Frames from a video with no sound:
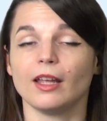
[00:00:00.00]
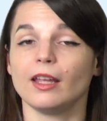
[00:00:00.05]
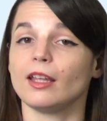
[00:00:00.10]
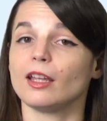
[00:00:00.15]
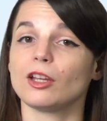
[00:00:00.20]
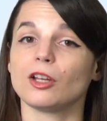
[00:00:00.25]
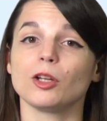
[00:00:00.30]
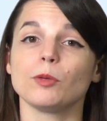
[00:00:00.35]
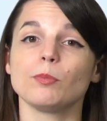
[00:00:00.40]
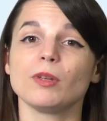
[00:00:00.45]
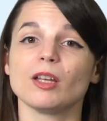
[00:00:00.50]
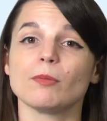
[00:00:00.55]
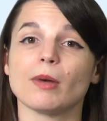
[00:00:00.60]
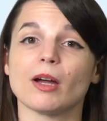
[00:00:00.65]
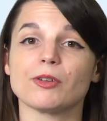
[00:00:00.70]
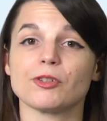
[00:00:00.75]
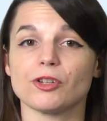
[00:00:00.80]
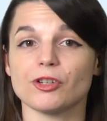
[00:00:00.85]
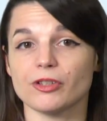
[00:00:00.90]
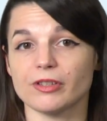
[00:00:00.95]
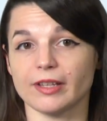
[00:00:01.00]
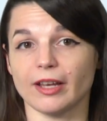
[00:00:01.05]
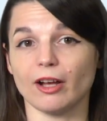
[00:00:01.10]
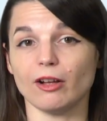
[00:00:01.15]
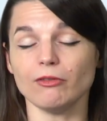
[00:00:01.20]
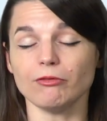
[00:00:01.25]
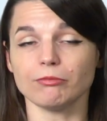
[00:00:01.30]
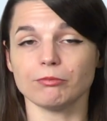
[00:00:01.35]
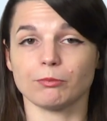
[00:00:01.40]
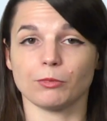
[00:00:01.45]
It could be about
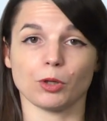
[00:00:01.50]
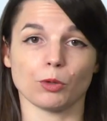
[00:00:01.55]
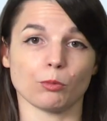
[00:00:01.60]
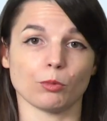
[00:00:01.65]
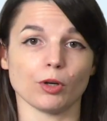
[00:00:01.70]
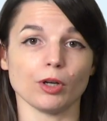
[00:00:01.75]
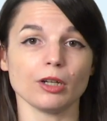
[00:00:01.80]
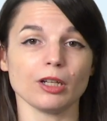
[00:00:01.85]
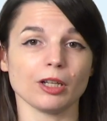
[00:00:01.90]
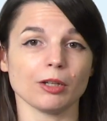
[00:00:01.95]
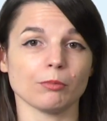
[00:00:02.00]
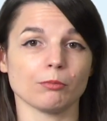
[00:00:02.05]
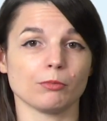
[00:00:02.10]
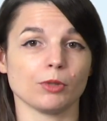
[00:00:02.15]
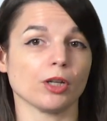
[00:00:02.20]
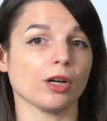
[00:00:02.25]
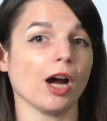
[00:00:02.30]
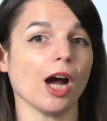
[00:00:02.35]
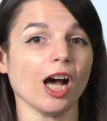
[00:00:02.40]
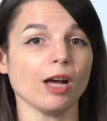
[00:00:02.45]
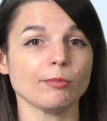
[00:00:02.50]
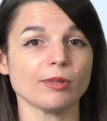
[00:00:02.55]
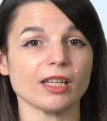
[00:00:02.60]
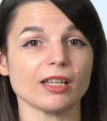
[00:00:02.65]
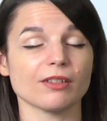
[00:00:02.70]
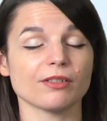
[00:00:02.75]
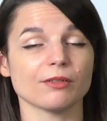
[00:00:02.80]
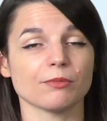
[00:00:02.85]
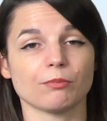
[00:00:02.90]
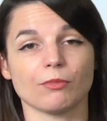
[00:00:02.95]
yourself, your work, your
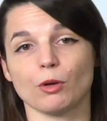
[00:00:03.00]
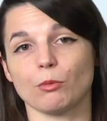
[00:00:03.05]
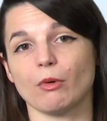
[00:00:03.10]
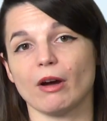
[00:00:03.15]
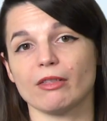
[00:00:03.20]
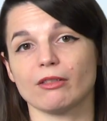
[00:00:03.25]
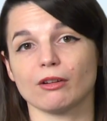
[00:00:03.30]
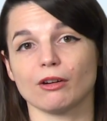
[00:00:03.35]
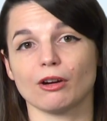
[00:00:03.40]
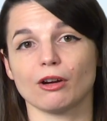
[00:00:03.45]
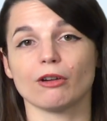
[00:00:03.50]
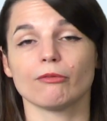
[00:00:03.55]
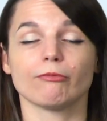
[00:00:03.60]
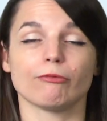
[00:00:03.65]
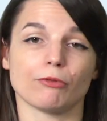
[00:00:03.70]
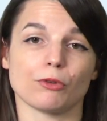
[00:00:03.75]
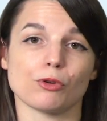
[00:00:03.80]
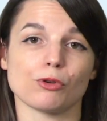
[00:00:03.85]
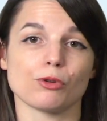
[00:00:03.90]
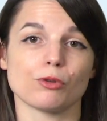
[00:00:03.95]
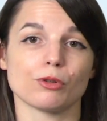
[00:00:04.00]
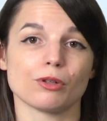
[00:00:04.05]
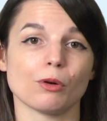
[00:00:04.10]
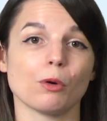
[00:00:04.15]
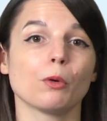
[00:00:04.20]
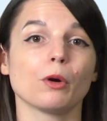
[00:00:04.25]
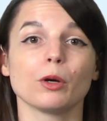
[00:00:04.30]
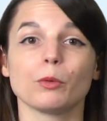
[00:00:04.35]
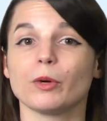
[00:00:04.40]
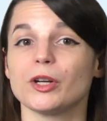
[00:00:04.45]
hobbies, the weather, food,
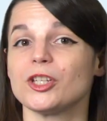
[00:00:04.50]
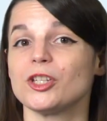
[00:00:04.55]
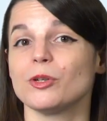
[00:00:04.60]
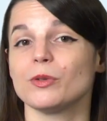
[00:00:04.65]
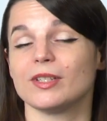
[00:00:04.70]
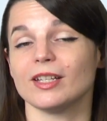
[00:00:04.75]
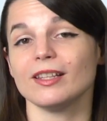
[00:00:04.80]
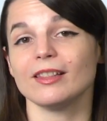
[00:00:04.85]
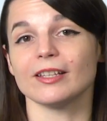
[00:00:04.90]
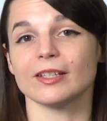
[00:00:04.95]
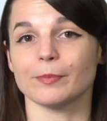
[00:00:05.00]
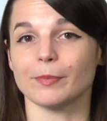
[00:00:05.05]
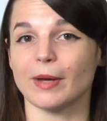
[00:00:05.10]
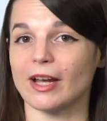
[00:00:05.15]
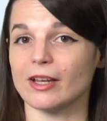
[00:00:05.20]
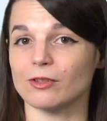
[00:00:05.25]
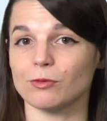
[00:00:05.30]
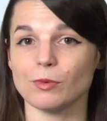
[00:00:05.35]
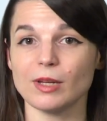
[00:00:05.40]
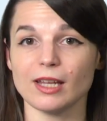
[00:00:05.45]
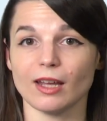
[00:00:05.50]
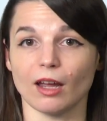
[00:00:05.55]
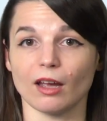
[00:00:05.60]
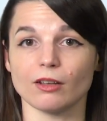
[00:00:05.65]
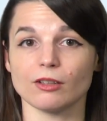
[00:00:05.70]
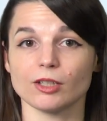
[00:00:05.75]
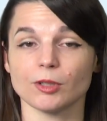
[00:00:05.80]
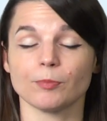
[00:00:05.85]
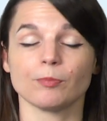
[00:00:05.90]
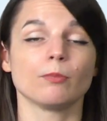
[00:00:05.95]
or what you did this past
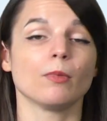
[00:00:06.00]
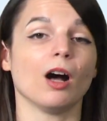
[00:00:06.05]
weekend.